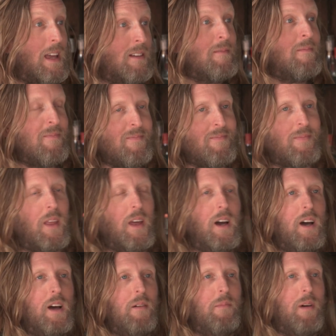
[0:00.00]
Have a pub, no.
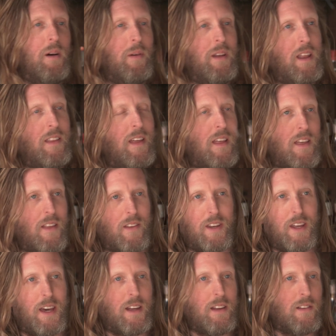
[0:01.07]
no. Um, but I yeah. went in there the other
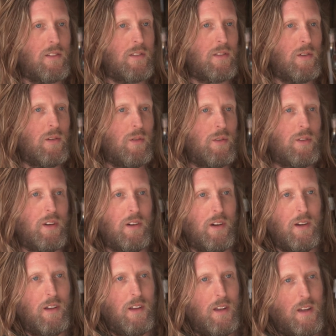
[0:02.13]
day to
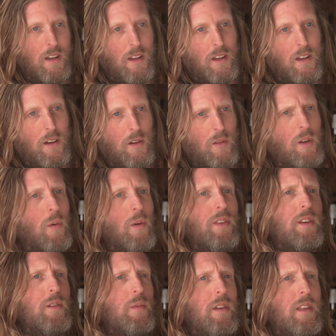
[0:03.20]
order. No, what
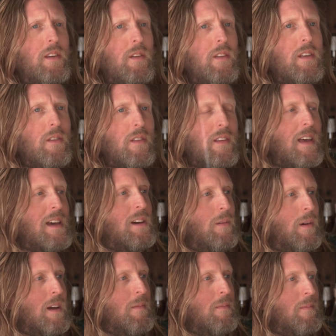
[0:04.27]
do, what do they do? They do the
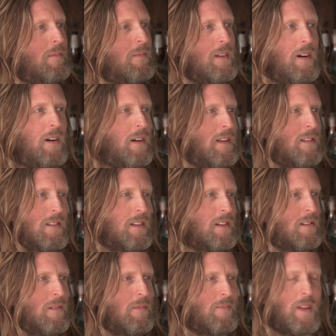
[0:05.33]
takeaway. Yeah, oh, yeah. corner
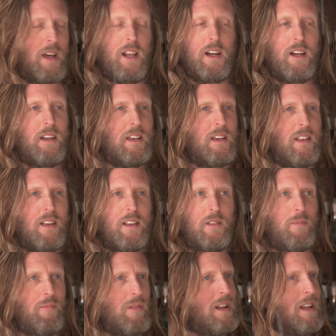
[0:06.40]
shop. I, yeah. yeah,
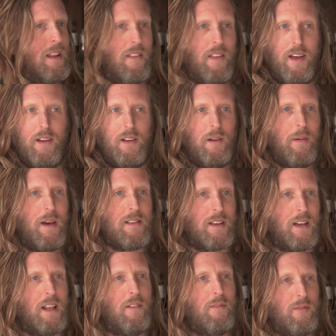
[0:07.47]
it's brilliant in there. Yeah.
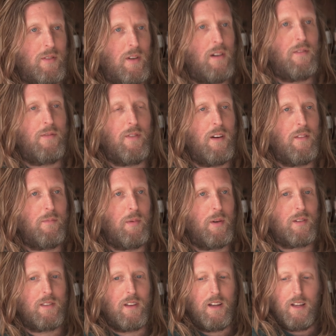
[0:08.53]
amazing. And I've so I've I've
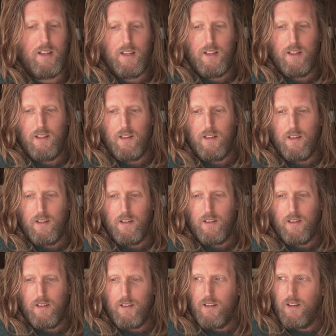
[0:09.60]
booked a
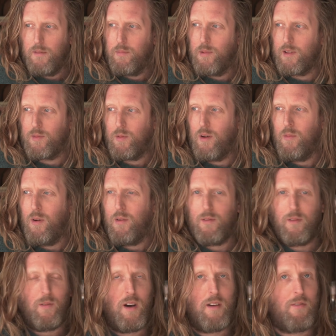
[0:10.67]
booked what,
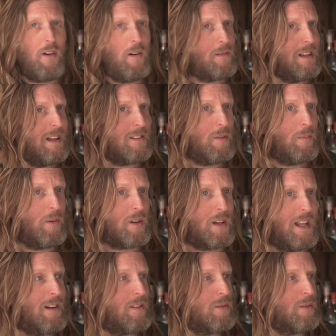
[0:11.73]
what, whatever I was allowed to book
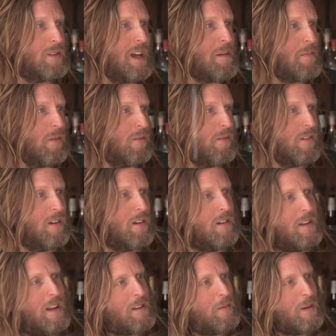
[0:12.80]
an outdoor yeah. table for
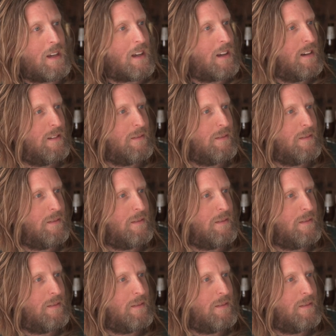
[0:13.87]
sure. next week.